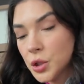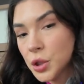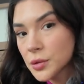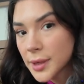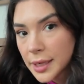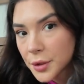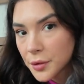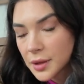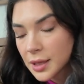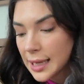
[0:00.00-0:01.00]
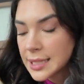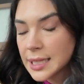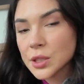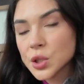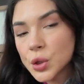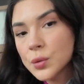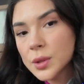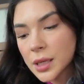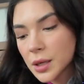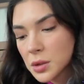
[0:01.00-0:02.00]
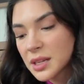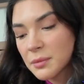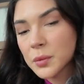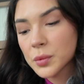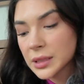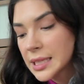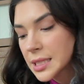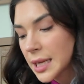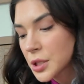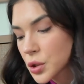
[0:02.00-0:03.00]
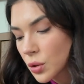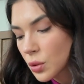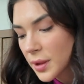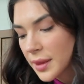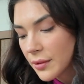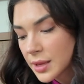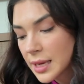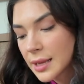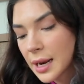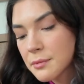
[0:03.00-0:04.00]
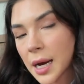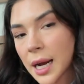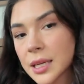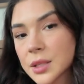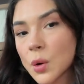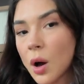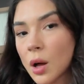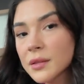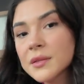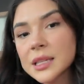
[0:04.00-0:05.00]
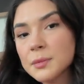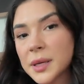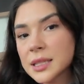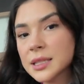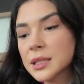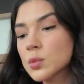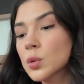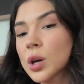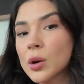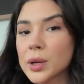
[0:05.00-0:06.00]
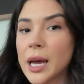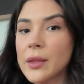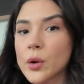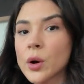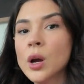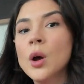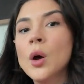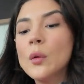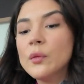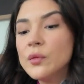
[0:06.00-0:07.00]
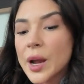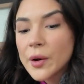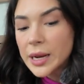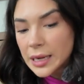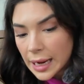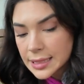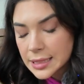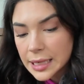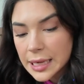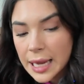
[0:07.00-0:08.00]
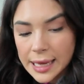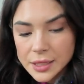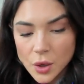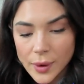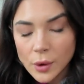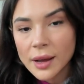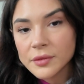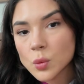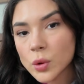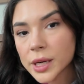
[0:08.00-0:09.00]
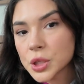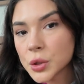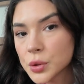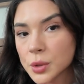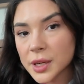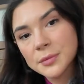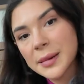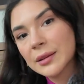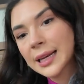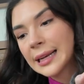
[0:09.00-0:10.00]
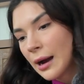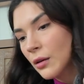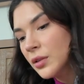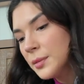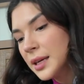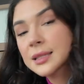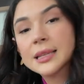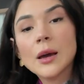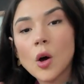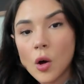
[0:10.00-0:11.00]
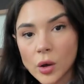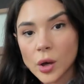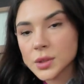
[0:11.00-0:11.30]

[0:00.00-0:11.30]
curated over the last like 2 years. I've been really intentional with everything that I'm buying. So all of these pieces will go together very nicely, and so I don't have to worry too much about like an outfit because they all go